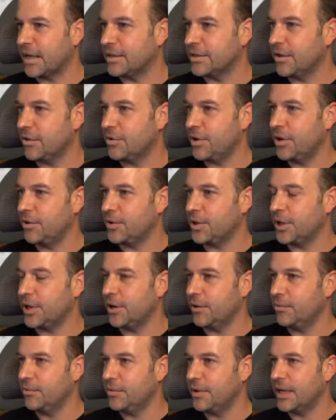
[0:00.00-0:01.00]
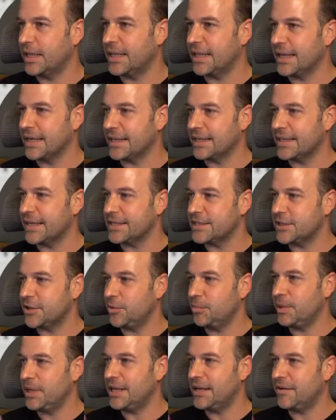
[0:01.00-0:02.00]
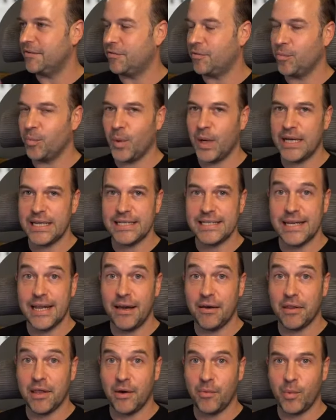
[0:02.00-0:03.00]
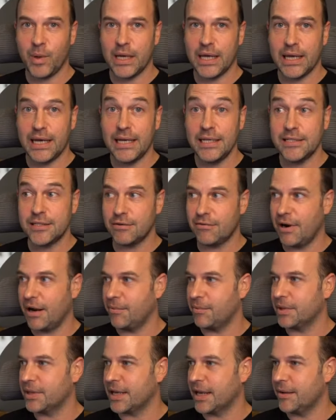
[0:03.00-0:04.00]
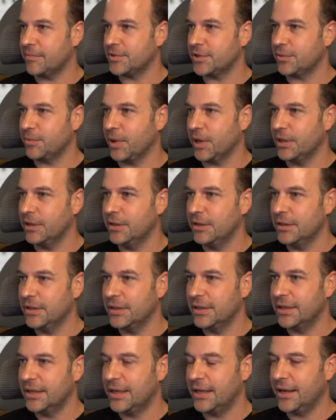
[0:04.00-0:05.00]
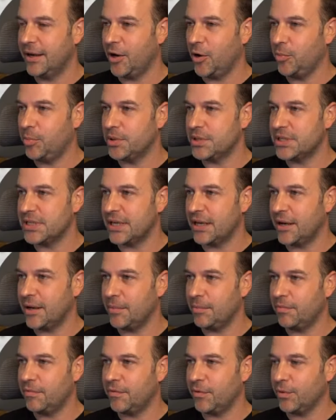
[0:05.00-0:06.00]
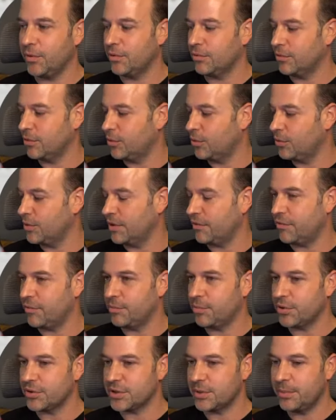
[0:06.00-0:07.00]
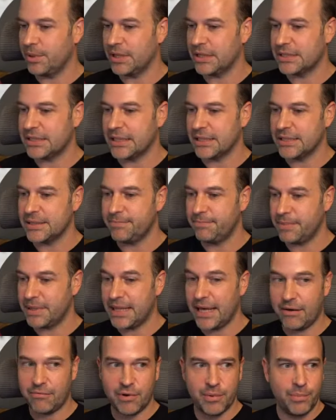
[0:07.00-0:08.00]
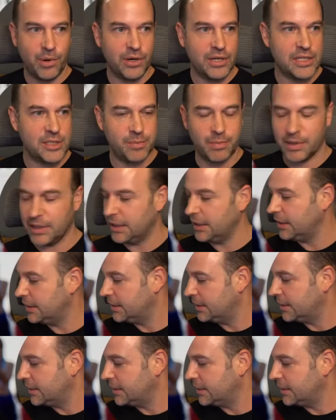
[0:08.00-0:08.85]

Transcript: don't know, you know. I think there's so many different ways now that we can interact with Capture One. It opens it up for all different possibilities. But that reminds me